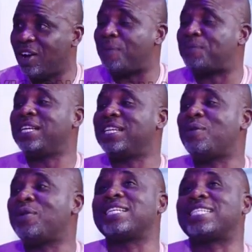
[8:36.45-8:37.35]
Up to
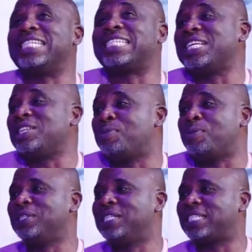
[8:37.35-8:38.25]
now, Wike is still saying, "You
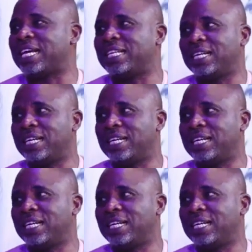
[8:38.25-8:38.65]
people will decide."